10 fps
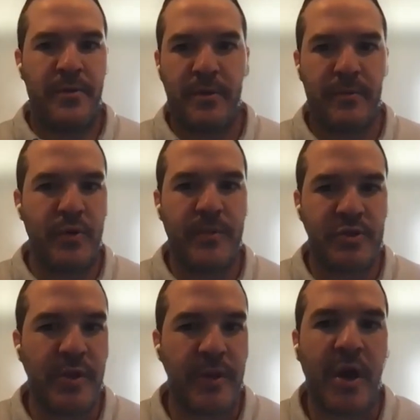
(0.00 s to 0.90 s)
they're pretty
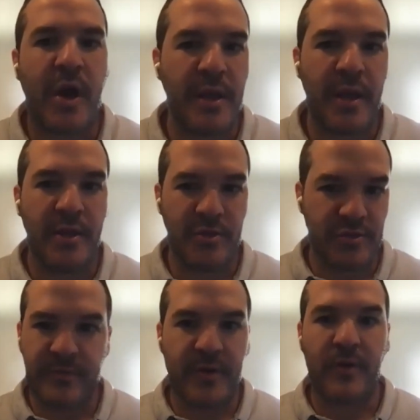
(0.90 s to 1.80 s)
much on the cutting edge
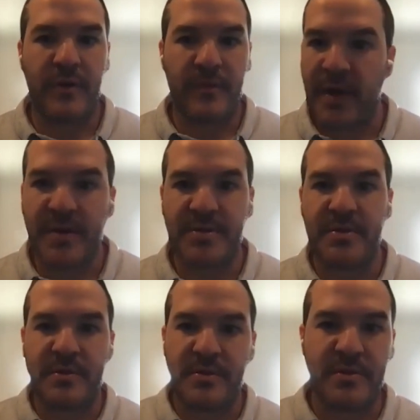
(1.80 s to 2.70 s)
of current events
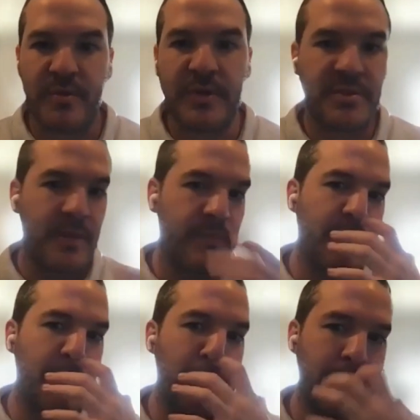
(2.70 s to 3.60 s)
and doing something,